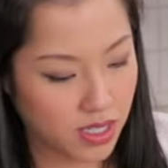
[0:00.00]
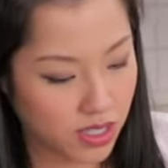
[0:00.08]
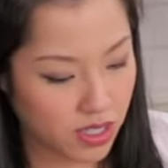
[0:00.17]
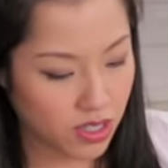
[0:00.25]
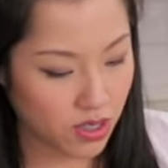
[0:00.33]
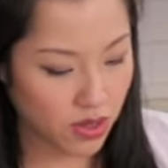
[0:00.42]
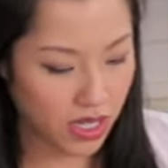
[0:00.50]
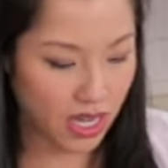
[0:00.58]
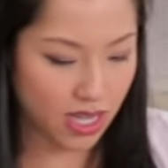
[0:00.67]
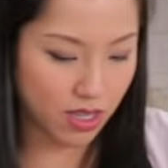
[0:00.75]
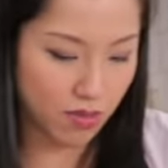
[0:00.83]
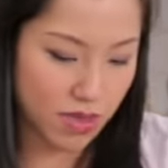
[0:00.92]
just so that
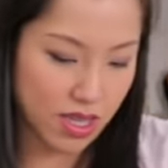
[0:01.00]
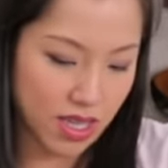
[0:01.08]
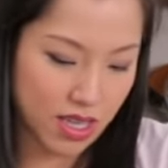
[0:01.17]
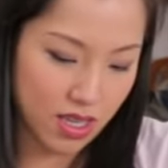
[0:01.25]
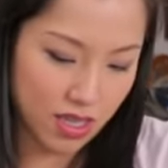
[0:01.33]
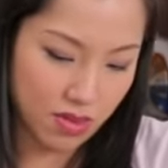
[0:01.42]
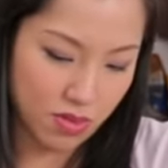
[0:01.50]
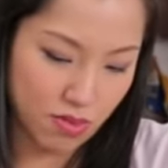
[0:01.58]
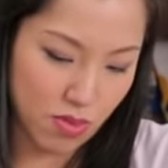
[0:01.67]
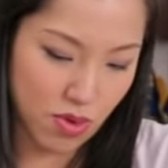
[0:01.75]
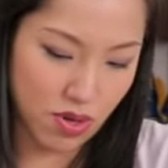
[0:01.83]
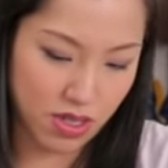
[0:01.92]
I can be
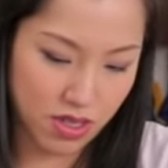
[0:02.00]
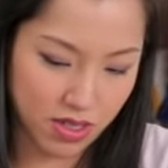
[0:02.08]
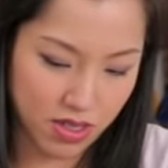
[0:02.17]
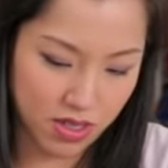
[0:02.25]
more